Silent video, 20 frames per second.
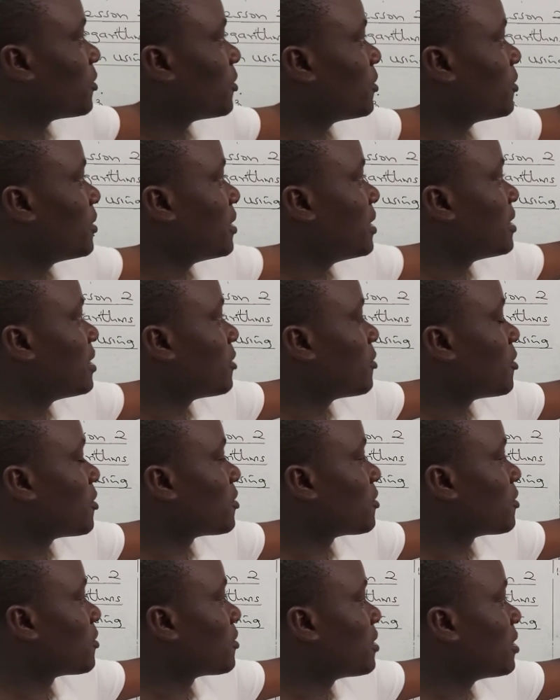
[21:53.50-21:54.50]
2 is
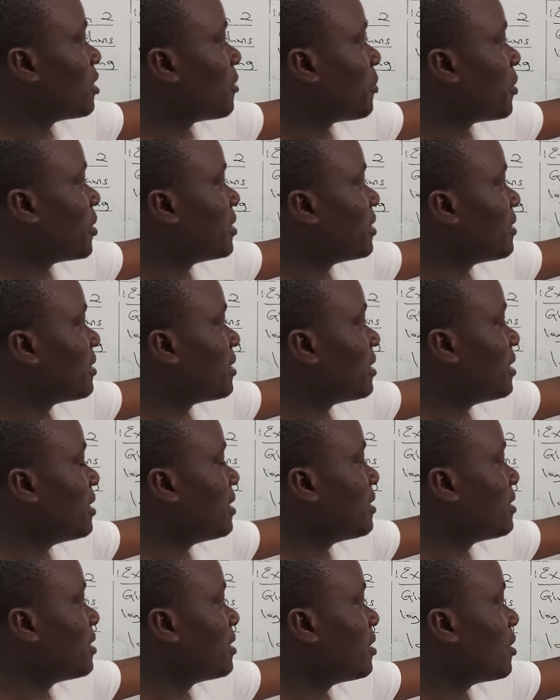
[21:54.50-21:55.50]
equals to
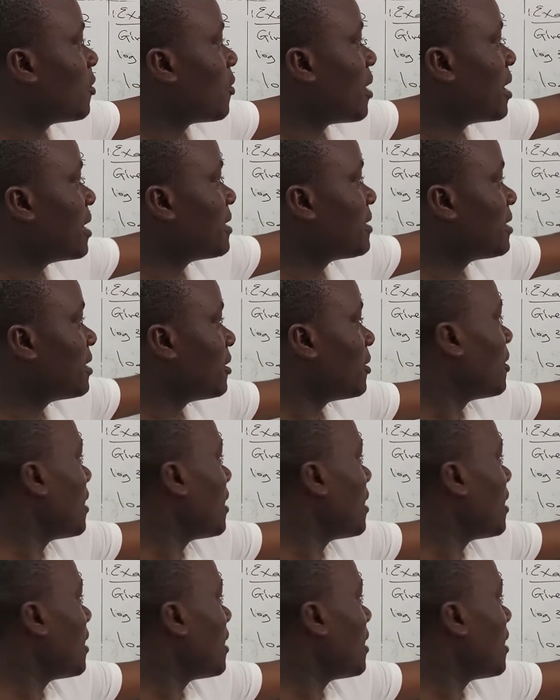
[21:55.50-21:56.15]
0.3010 and